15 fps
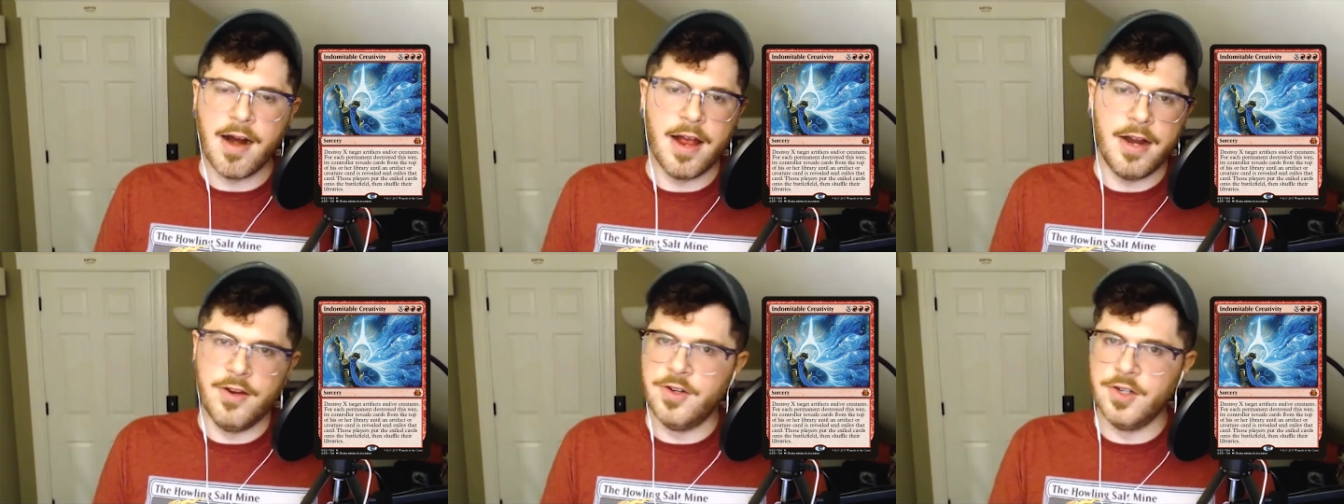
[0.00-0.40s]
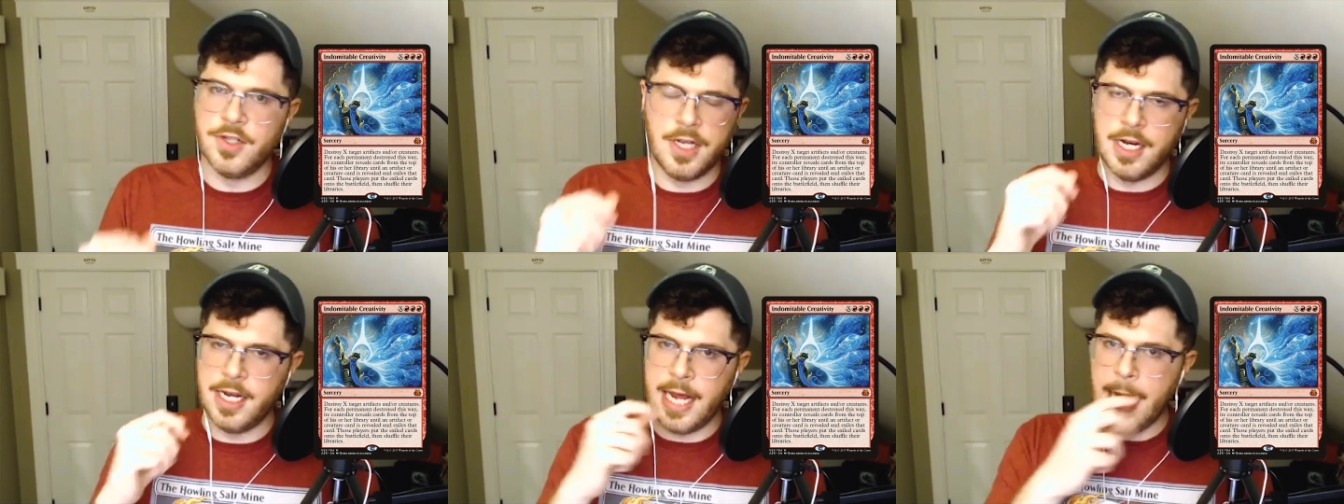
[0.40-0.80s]
And you're just
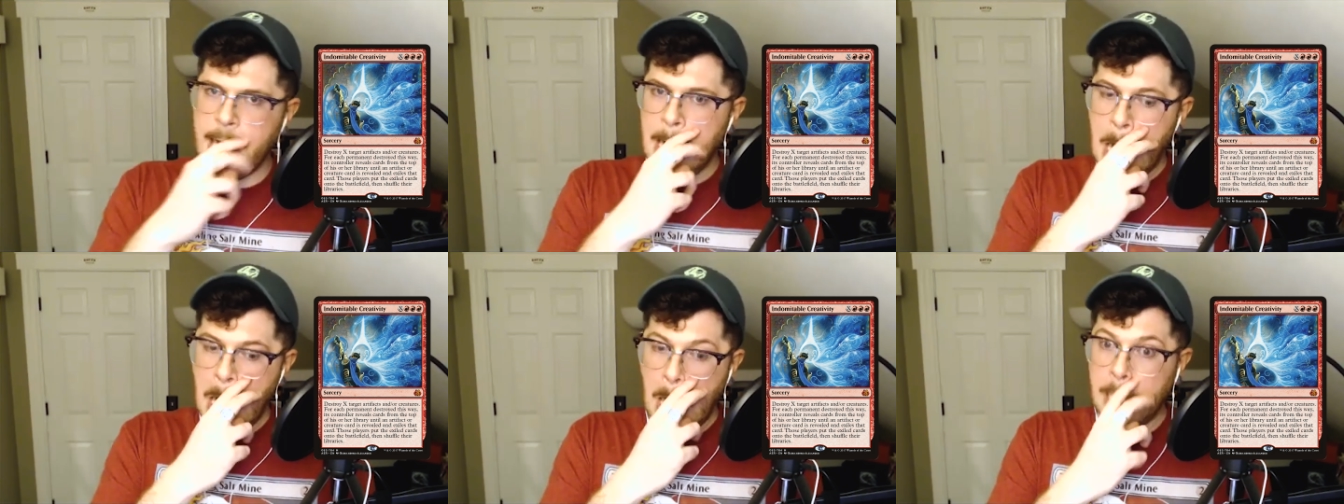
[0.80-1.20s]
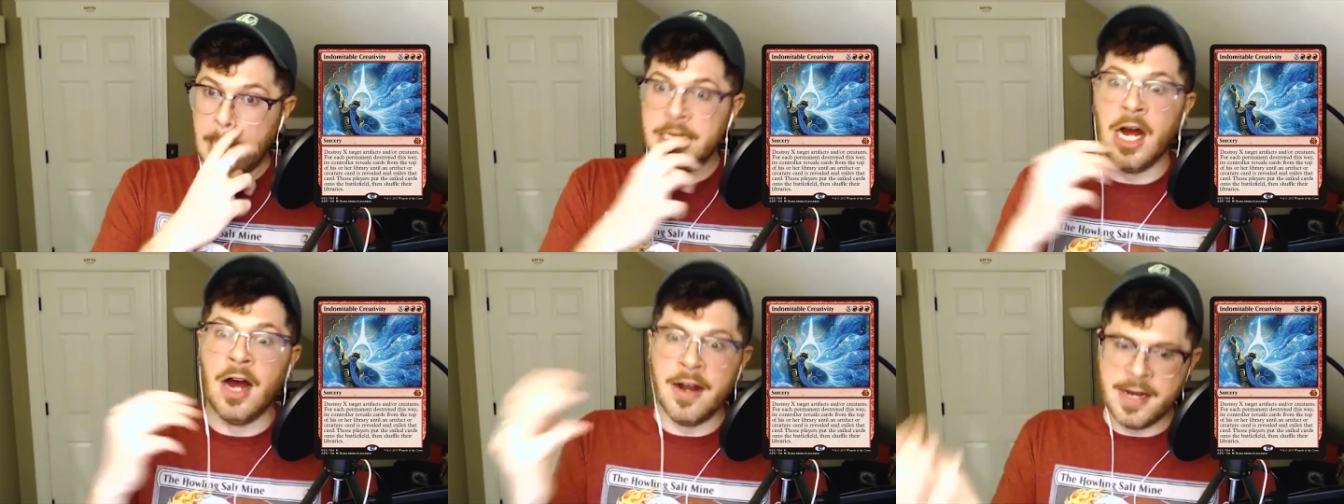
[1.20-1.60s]
going to get a
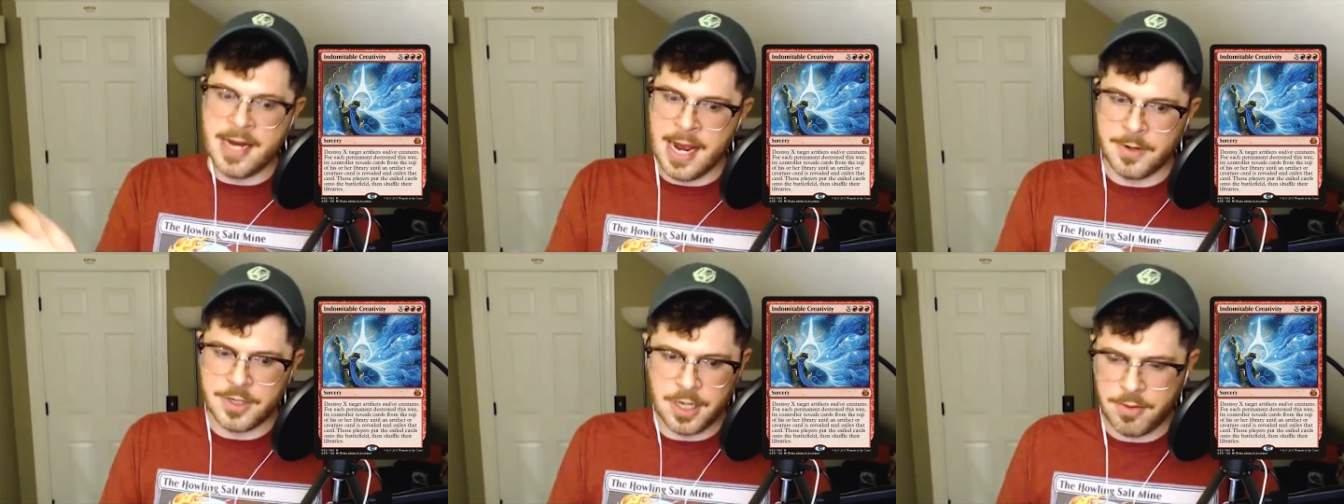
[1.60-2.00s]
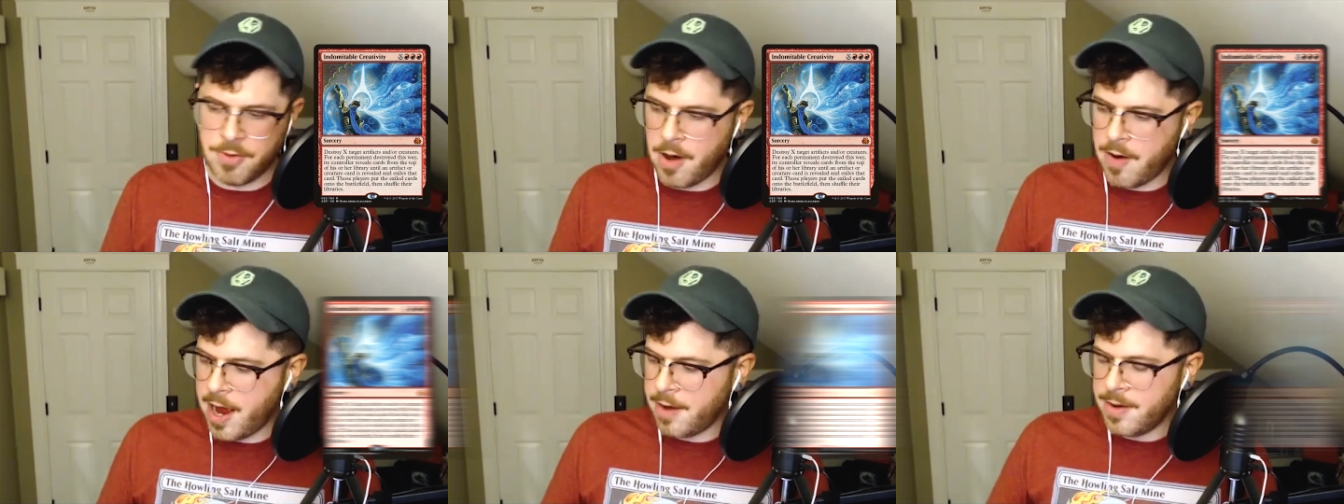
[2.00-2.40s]
ton of damage to
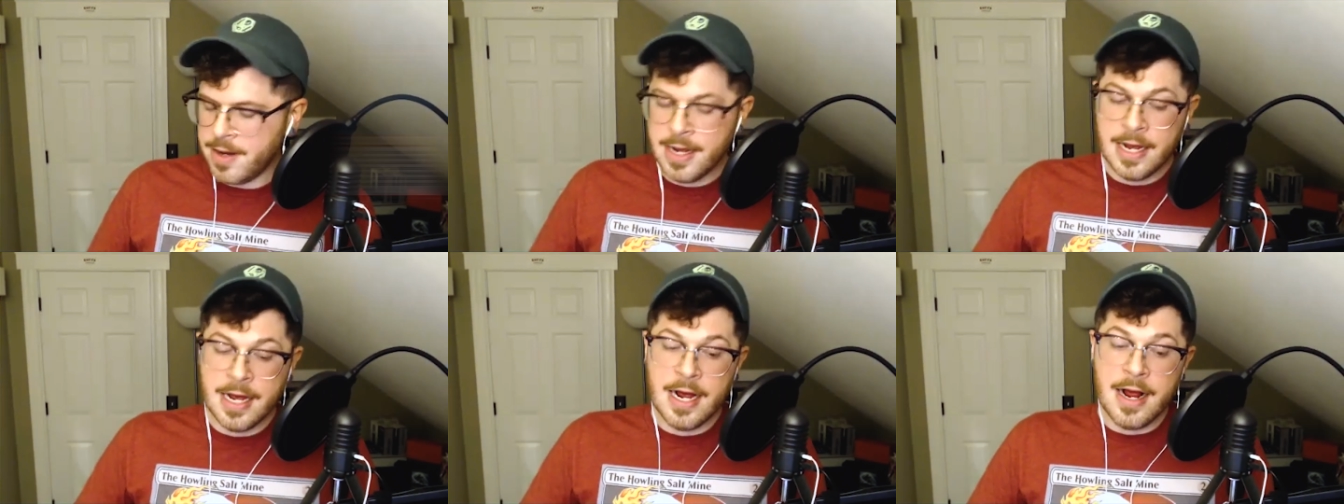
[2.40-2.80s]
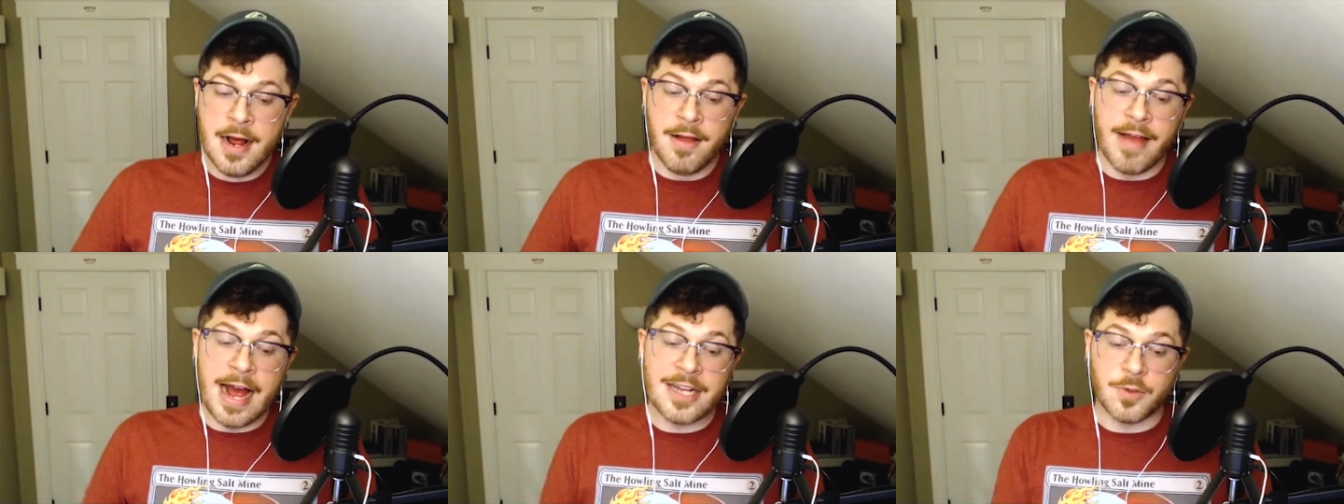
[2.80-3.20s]
throw
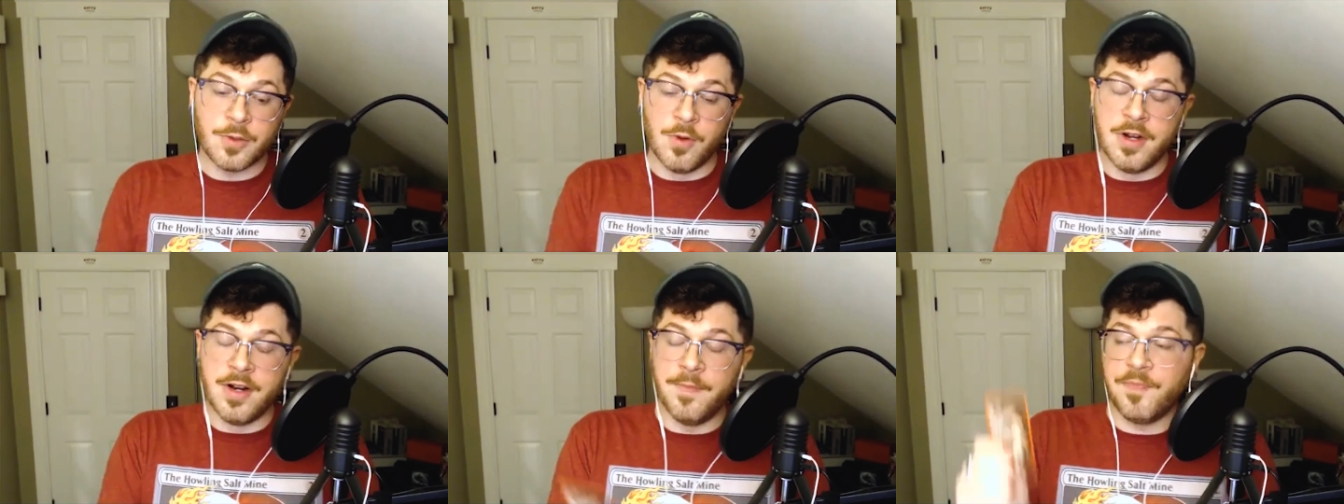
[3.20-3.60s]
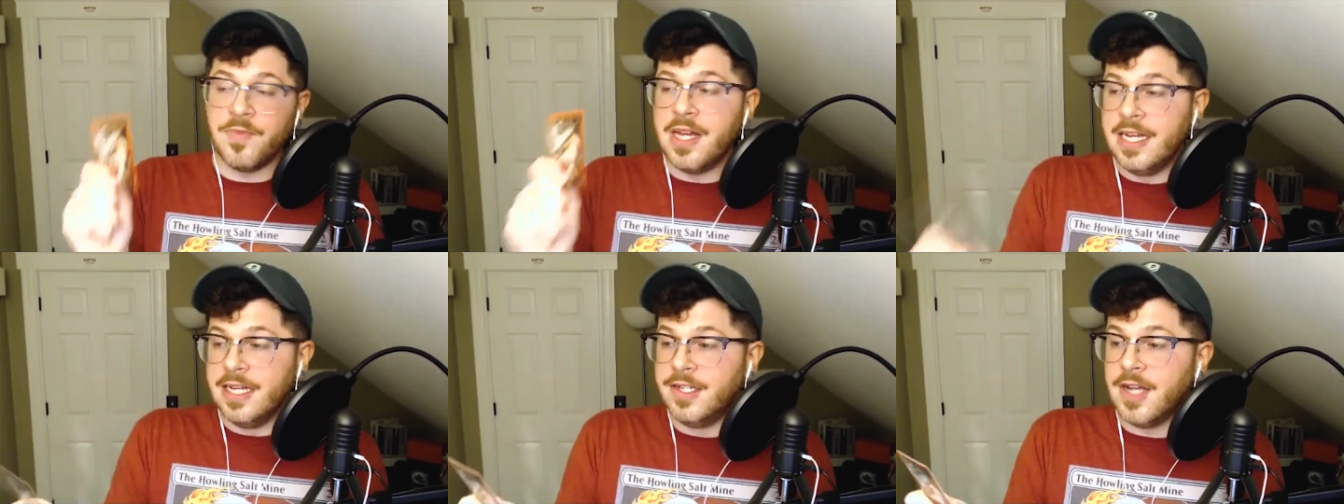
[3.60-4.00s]
out. Last one
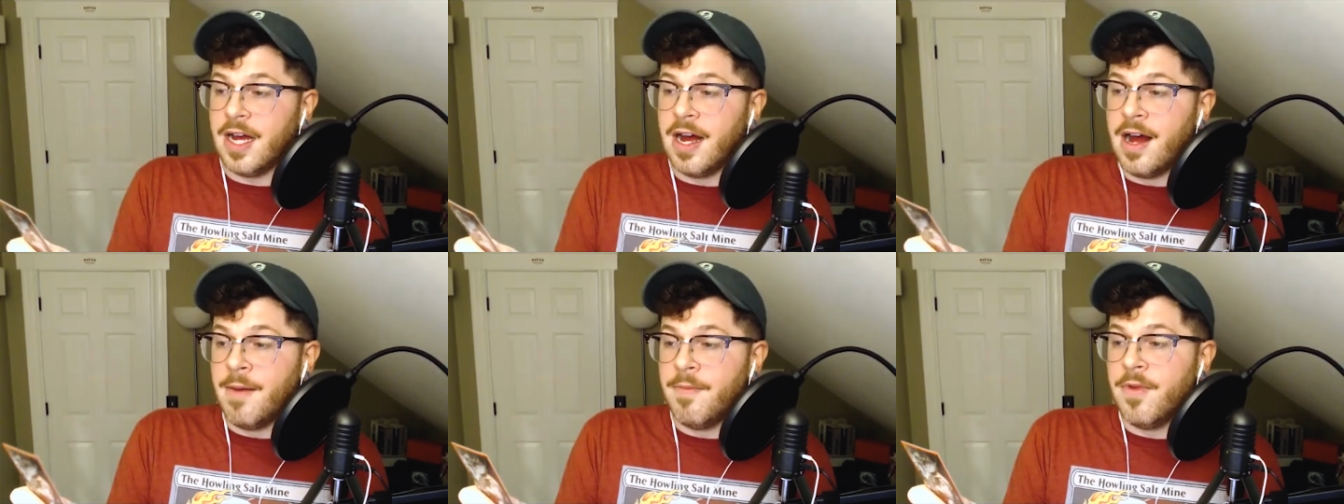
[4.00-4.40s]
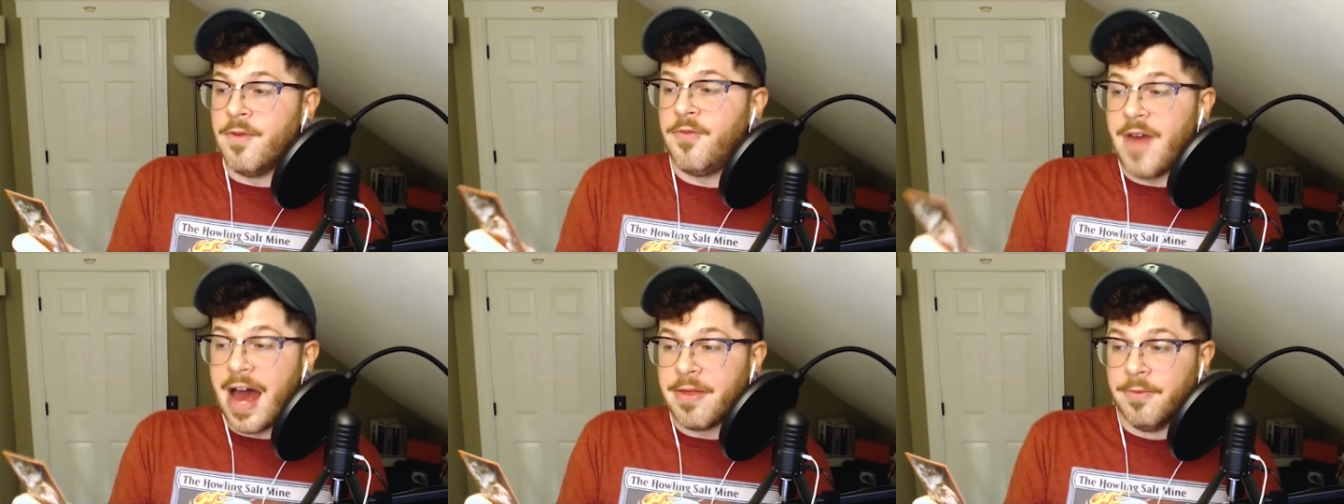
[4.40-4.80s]
is
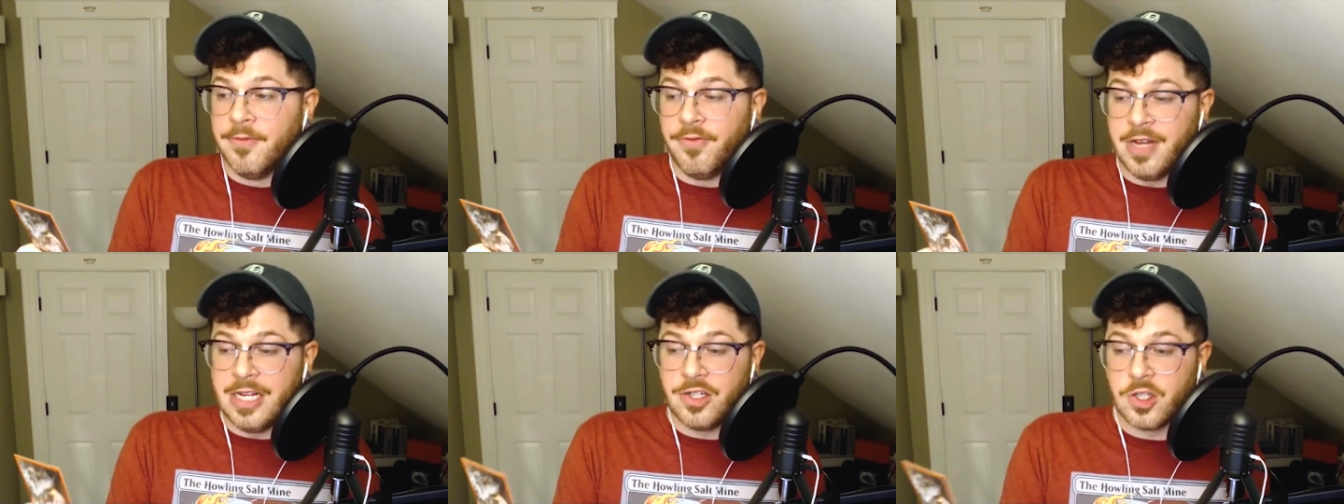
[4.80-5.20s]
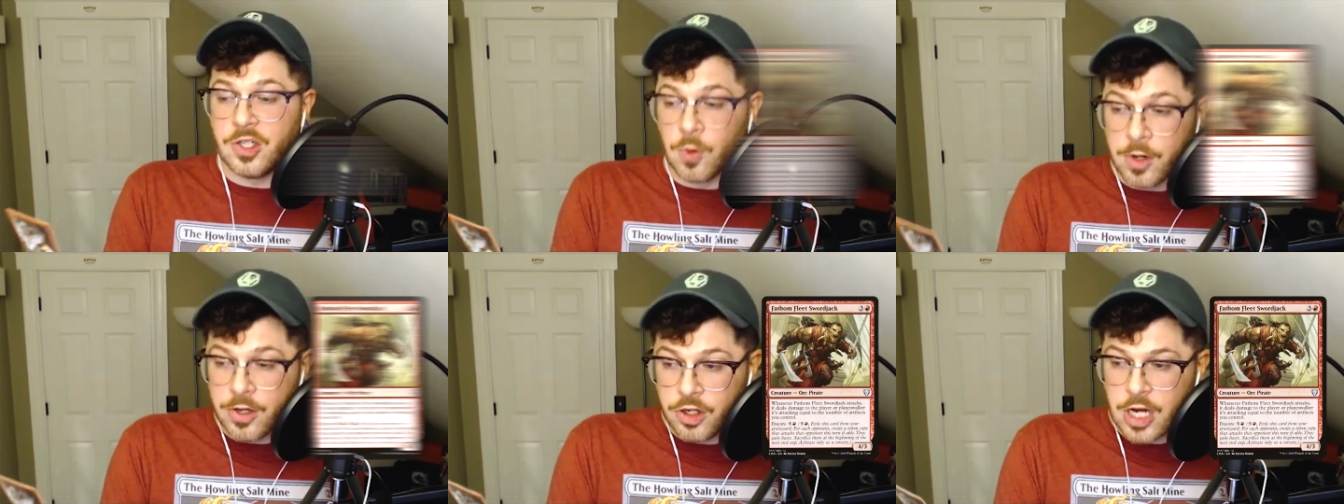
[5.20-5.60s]
Fathom Fleet
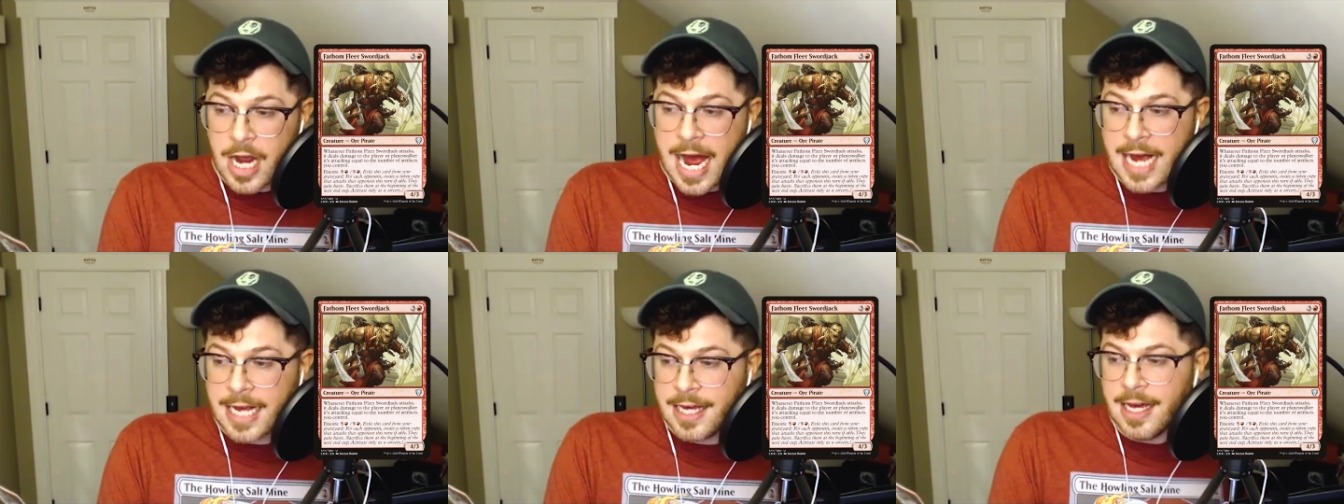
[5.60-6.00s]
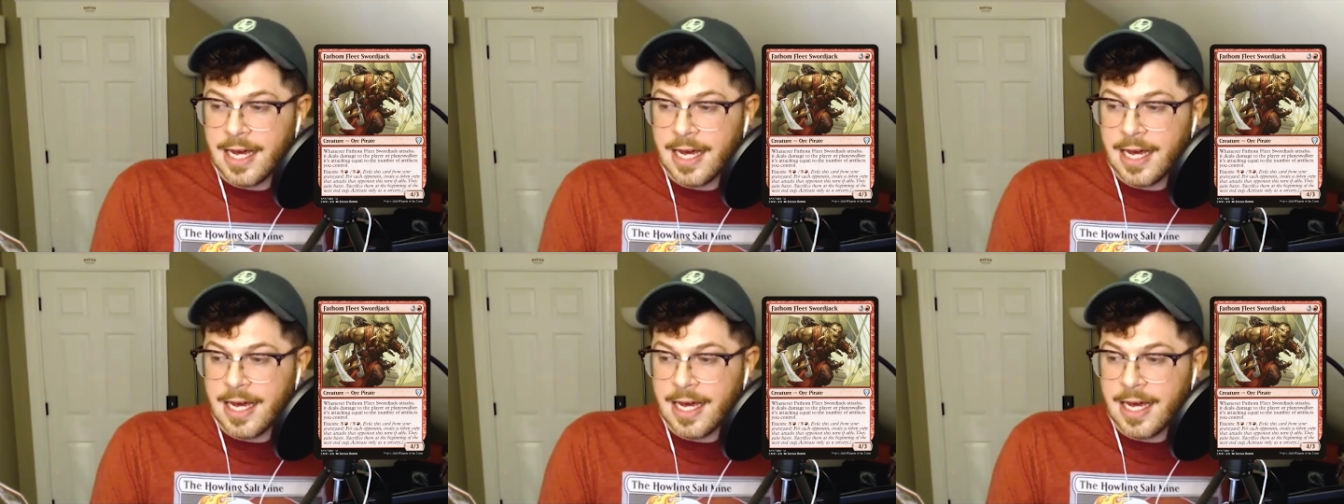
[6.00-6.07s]
Swordjack.